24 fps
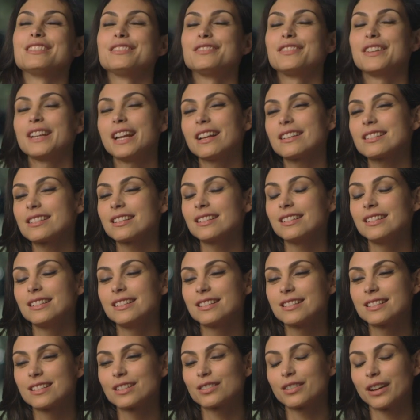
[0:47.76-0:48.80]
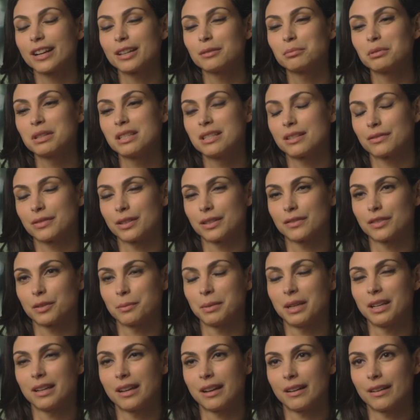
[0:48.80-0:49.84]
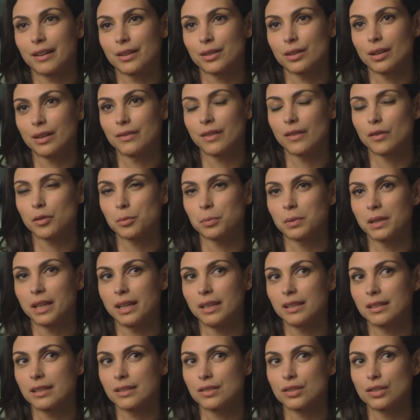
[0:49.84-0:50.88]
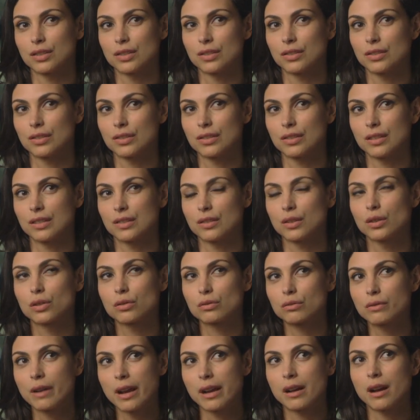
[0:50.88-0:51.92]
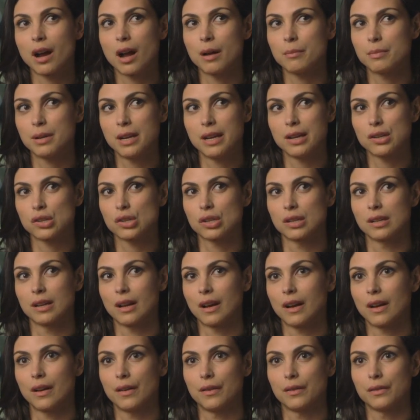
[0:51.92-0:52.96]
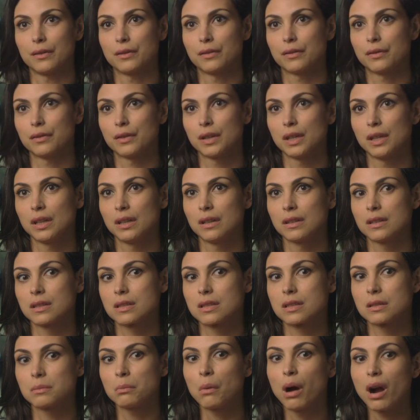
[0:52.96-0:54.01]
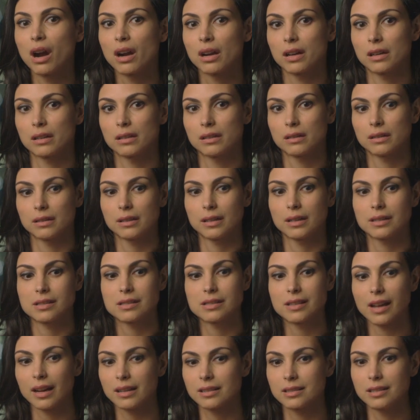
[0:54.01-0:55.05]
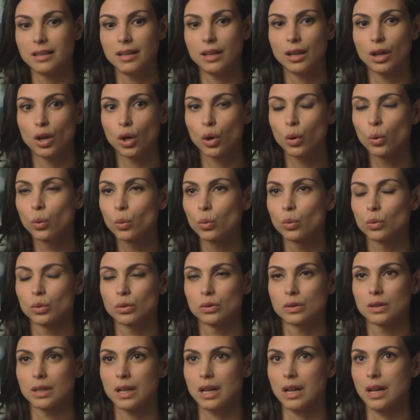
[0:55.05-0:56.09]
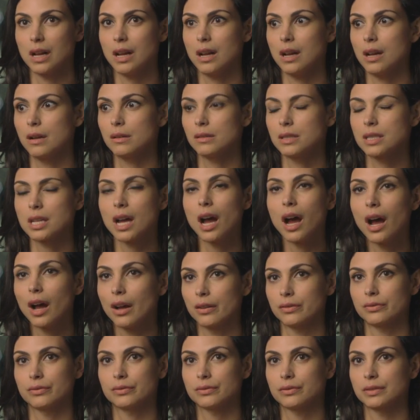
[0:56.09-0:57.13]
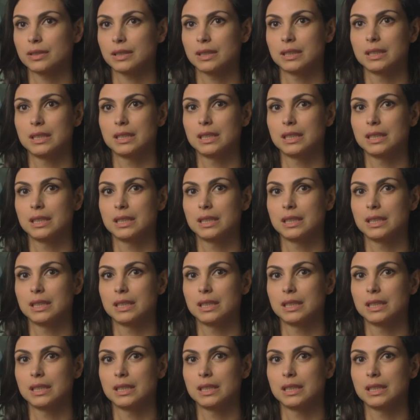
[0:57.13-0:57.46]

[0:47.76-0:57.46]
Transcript: vanessa is incredibly different from any character i've ever played because she's a great combination of smart sexy cool tough